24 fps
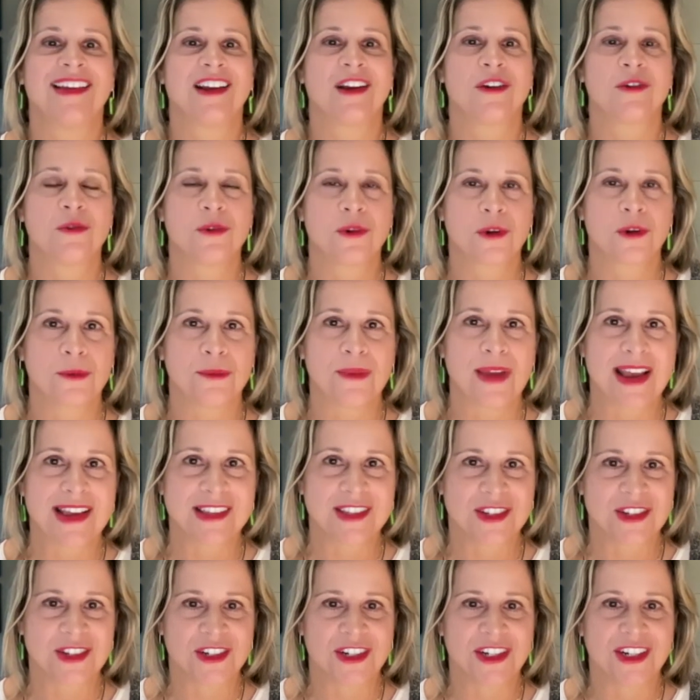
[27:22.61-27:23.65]

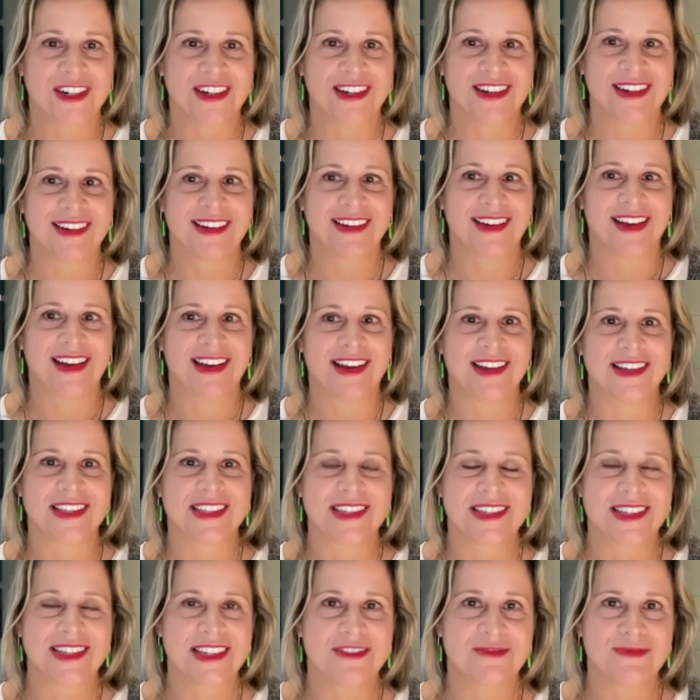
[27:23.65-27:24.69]
quartermaster, uh,
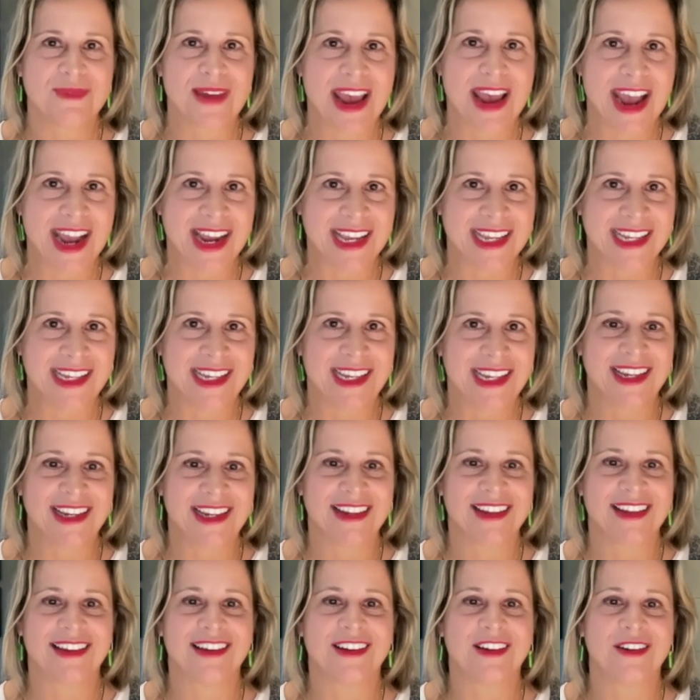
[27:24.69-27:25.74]
Steve Mackey,
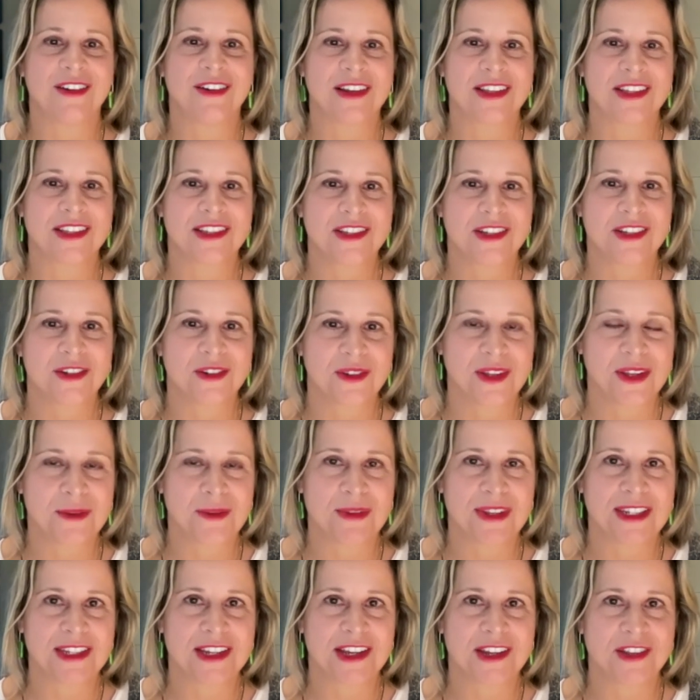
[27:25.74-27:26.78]
who I still am
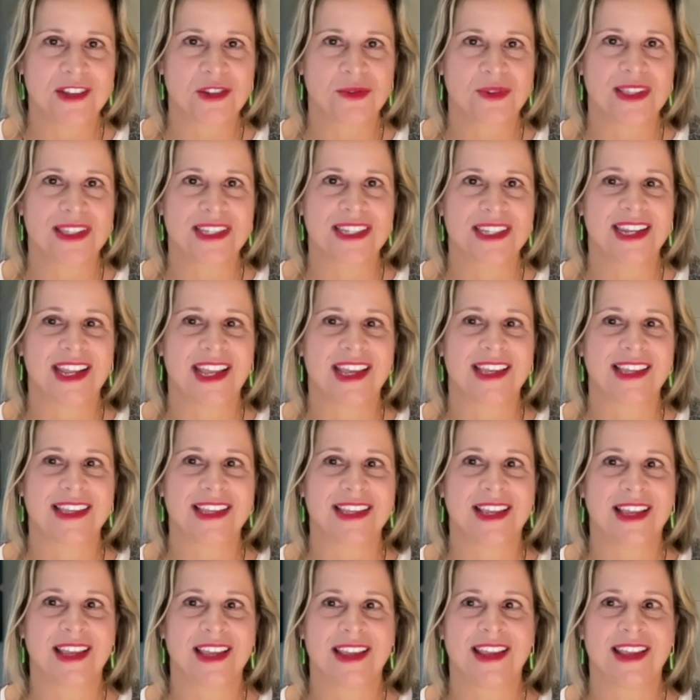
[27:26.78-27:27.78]
in touch with today,